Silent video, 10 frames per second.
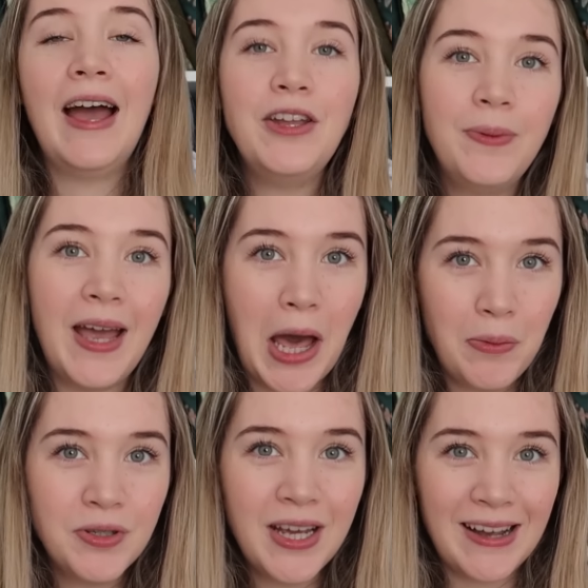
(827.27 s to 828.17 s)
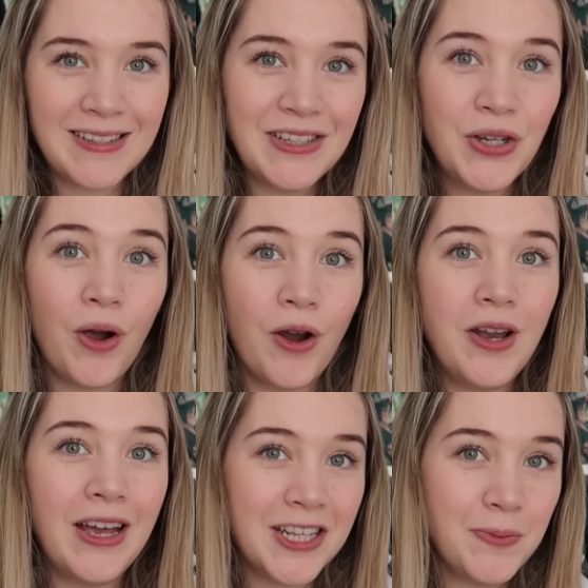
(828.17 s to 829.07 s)
and you'll be able to access your own
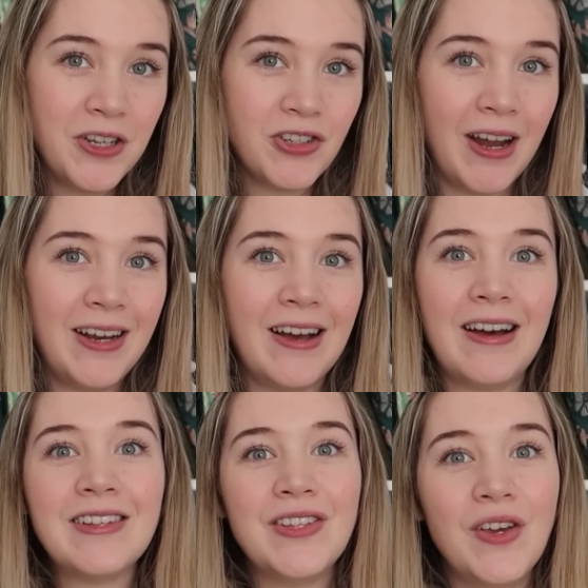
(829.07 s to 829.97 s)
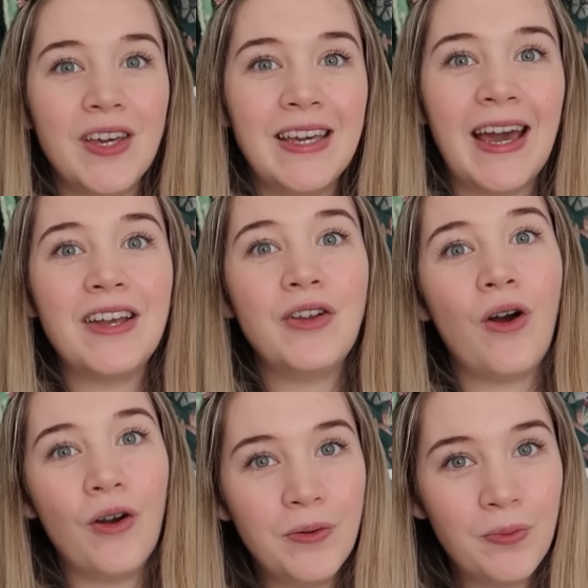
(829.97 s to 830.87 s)
expert trainer so you can get your own